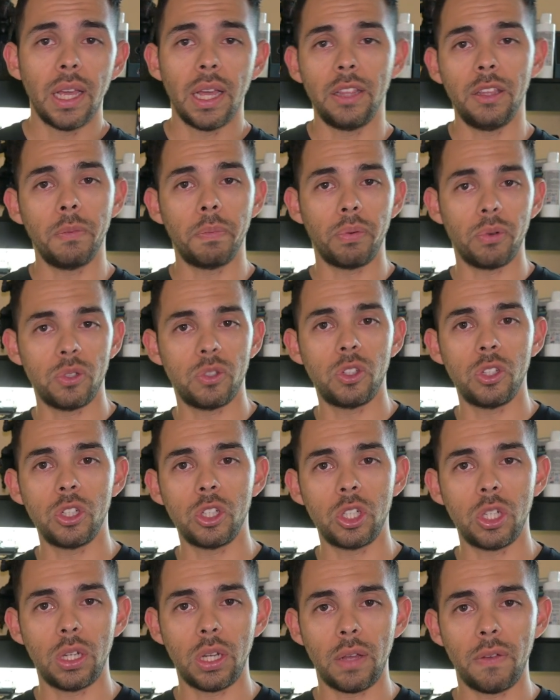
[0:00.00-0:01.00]
and the
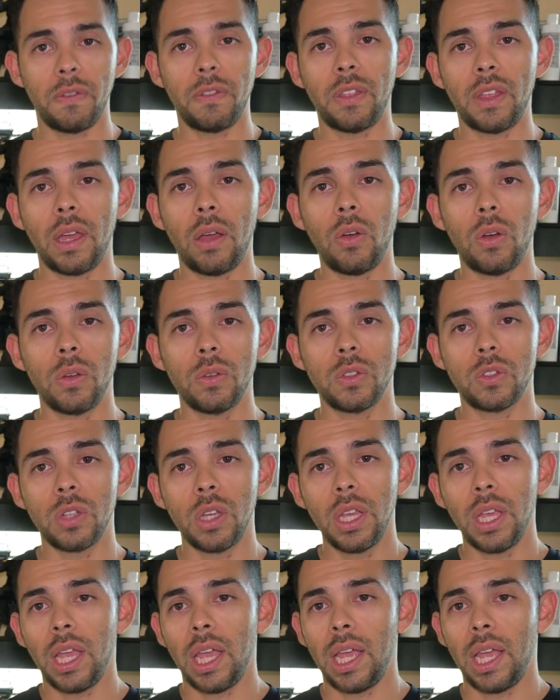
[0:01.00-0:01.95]
precision of those.